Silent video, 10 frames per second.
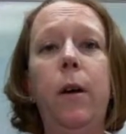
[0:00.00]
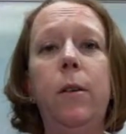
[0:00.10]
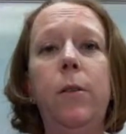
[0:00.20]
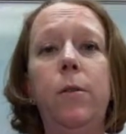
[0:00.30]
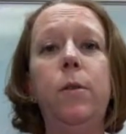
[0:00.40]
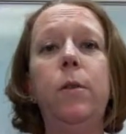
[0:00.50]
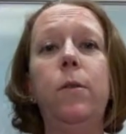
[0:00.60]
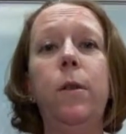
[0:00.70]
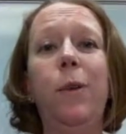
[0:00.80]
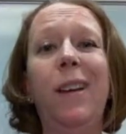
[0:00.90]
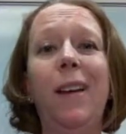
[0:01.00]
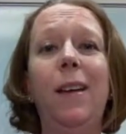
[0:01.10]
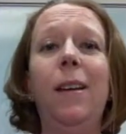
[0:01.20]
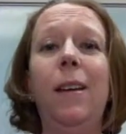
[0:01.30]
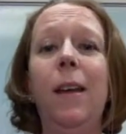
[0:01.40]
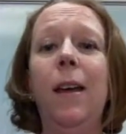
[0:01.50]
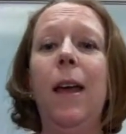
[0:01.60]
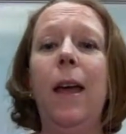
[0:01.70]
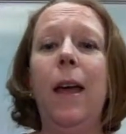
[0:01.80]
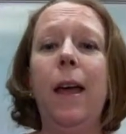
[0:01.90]
due to the plague.
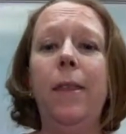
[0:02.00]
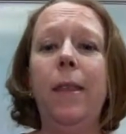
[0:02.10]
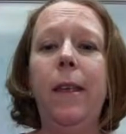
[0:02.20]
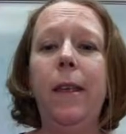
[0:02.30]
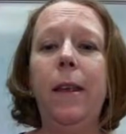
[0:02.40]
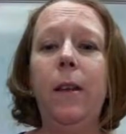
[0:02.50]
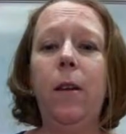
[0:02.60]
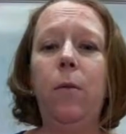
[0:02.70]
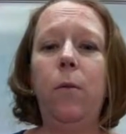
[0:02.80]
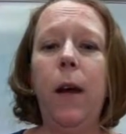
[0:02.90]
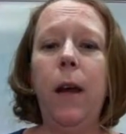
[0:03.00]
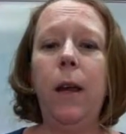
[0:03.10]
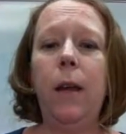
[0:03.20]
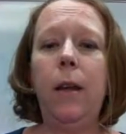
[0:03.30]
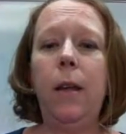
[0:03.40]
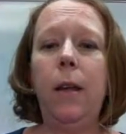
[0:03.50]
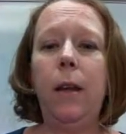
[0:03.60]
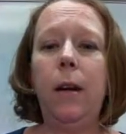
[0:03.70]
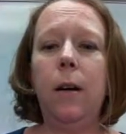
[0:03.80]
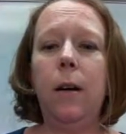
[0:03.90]
And then right
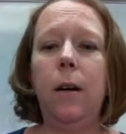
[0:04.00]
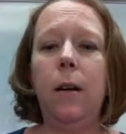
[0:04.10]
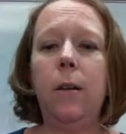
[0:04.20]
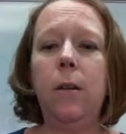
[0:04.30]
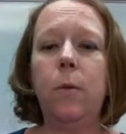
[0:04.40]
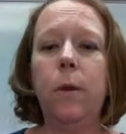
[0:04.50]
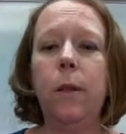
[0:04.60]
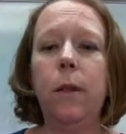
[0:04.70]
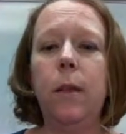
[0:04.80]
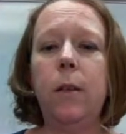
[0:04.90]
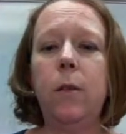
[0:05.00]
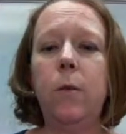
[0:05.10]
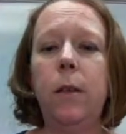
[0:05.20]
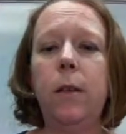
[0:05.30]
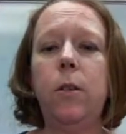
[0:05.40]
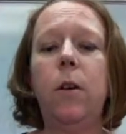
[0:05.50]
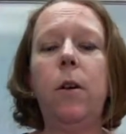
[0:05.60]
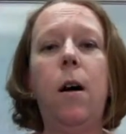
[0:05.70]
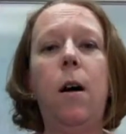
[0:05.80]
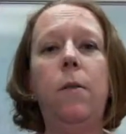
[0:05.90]
here is when things really
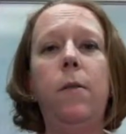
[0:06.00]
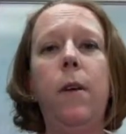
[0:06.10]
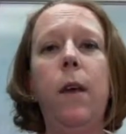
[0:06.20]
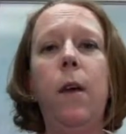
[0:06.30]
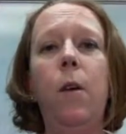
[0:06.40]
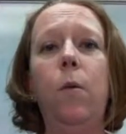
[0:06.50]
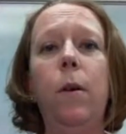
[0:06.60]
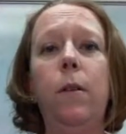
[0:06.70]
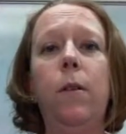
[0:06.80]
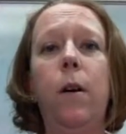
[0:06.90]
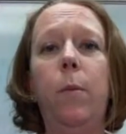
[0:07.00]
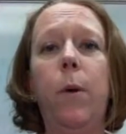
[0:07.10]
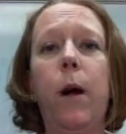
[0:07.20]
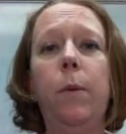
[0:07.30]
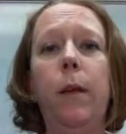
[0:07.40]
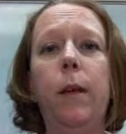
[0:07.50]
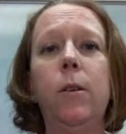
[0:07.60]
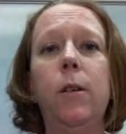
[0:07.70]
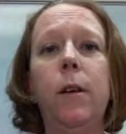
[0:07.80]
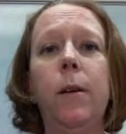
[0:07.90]
took off with our
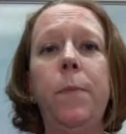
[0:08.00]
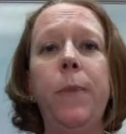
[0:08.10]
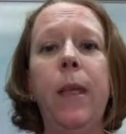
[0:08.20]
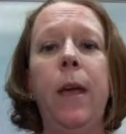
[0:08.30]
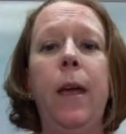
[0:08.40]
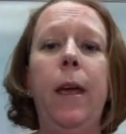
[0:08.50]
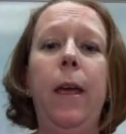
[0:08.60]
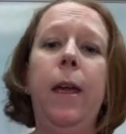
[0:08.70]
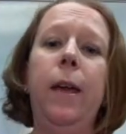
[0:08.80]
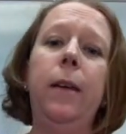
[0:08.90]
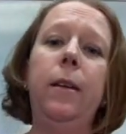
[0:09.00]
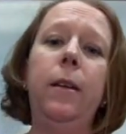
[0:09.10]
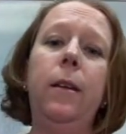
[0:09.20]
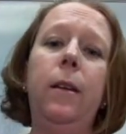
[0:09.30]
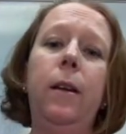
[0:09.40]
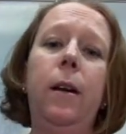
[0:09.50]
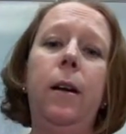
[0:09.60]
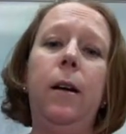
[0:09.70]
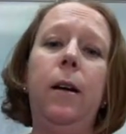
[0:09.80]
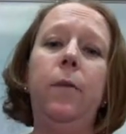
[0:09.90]
population. And
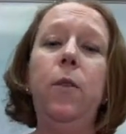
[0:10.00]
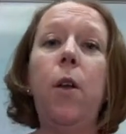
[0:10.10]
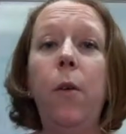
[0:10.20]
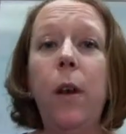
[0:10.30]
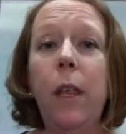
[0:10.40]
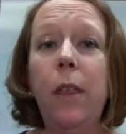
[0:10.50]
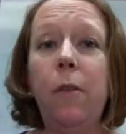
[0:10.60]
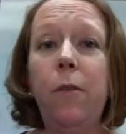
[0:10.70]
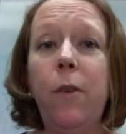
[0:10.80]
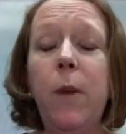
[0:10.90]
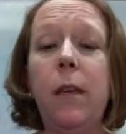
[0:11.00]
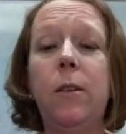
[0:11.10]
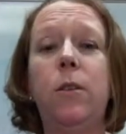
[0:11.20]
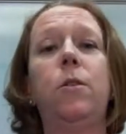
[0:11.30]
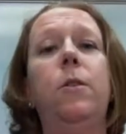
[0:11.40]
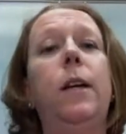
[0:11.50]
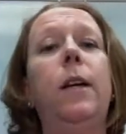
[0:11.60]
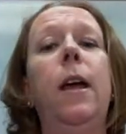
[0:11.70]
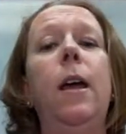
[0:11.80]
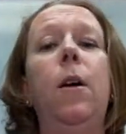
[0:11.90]
if you know anything from
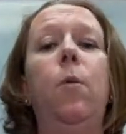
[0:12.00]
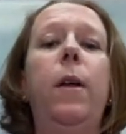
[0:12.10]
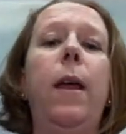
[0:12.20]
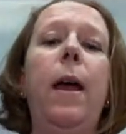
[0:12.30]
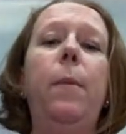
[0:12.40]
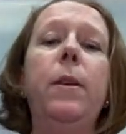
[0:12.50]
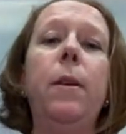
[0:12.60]
history, what happened